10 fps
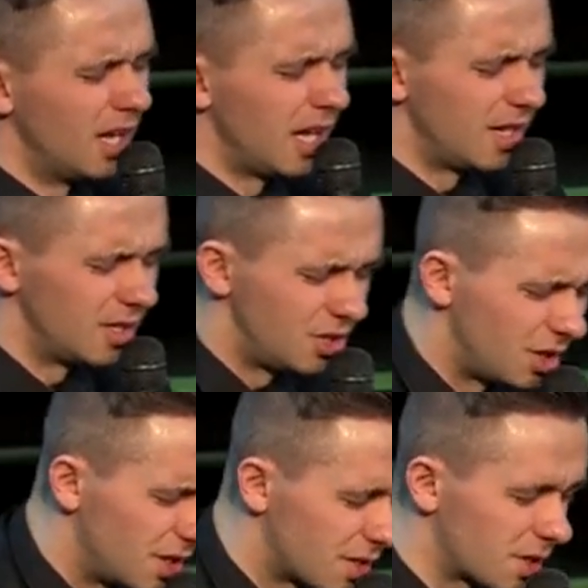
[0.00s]
In
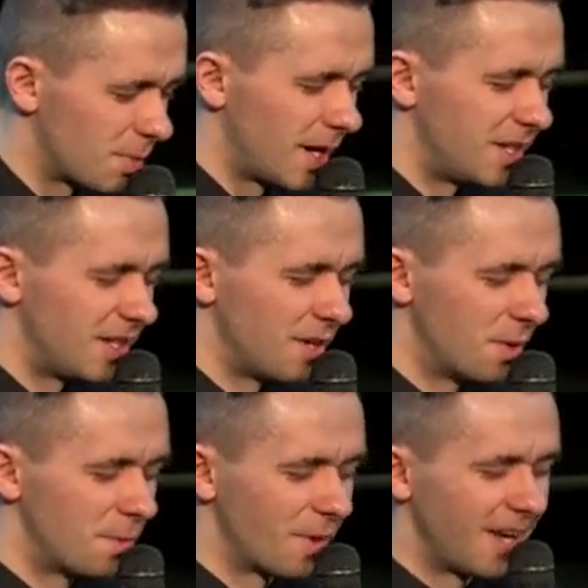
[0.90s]
Jesus' mighty name
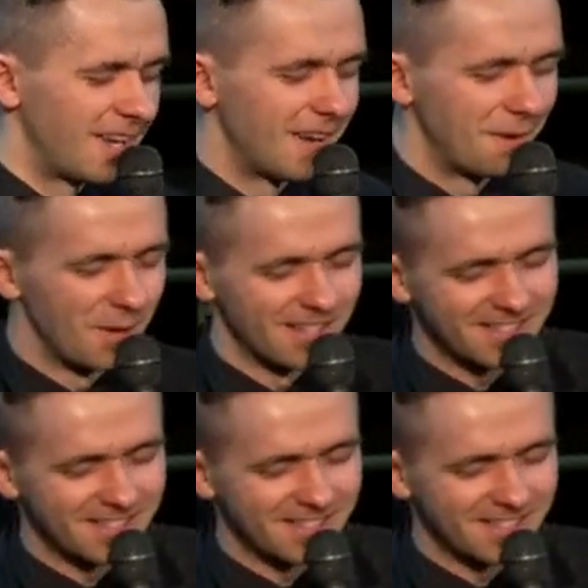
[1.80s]
we pray. And everybody